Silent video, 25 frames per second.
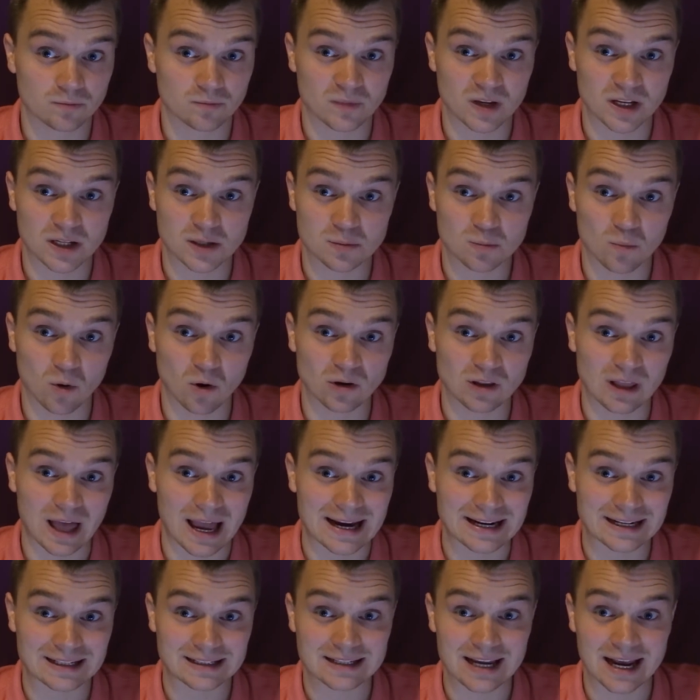It's more
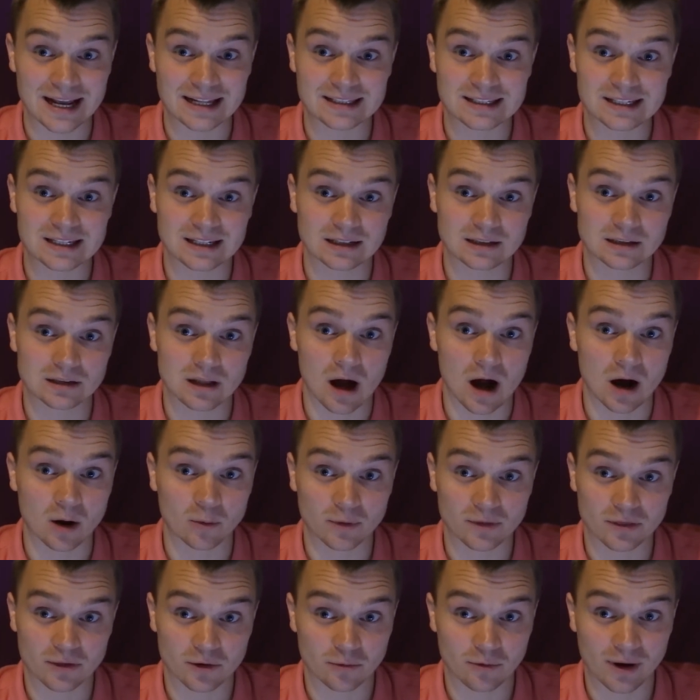like dancing along
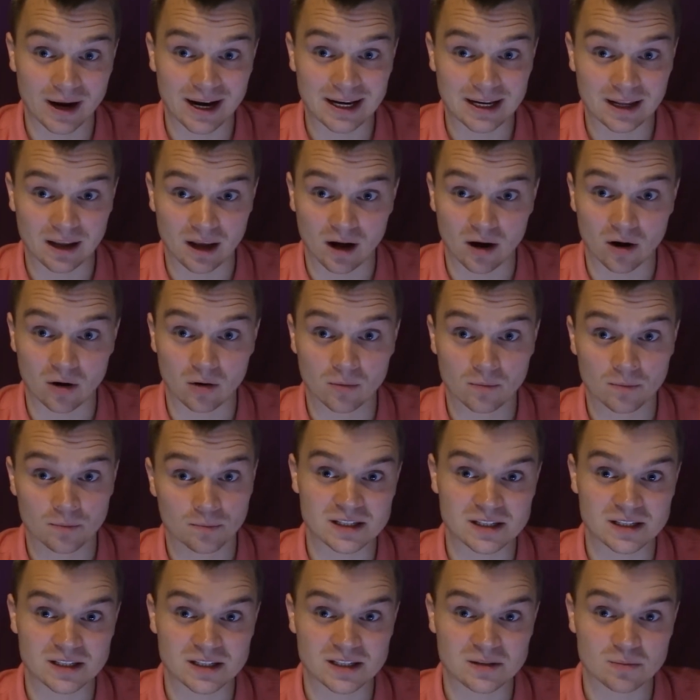with the radio
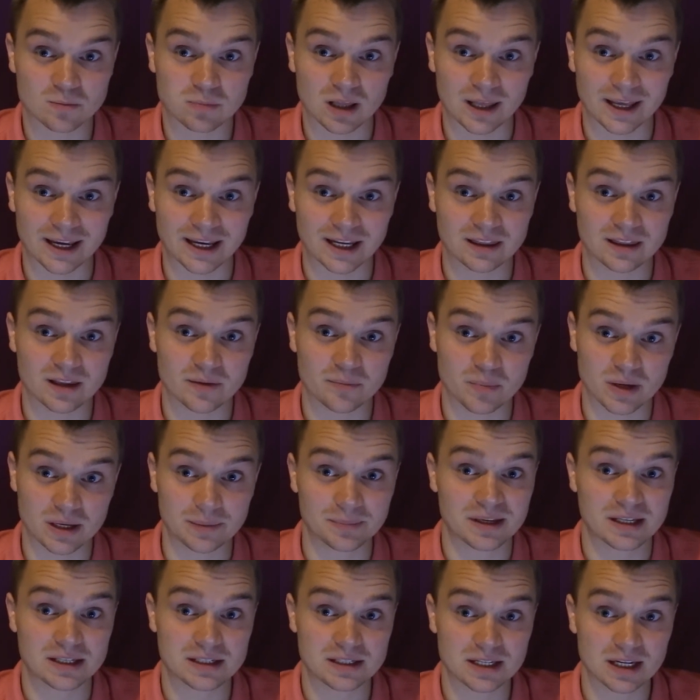when it's playing the
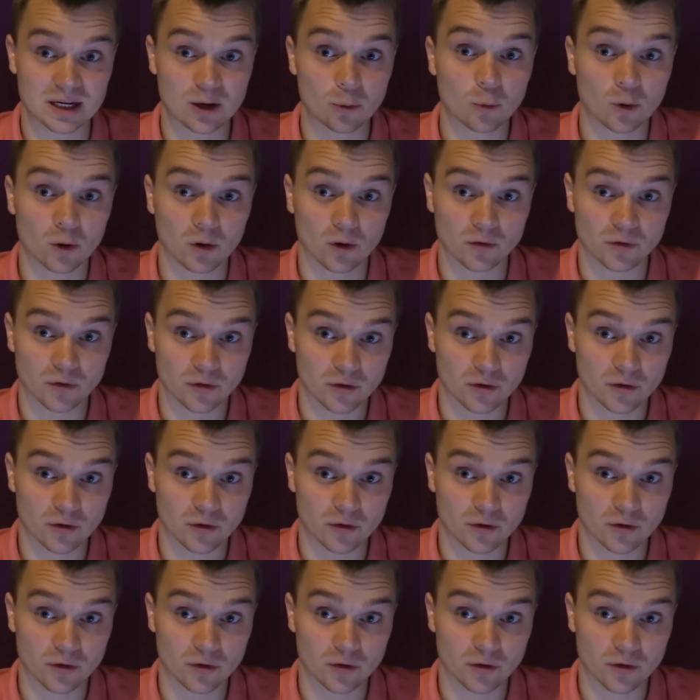BBC World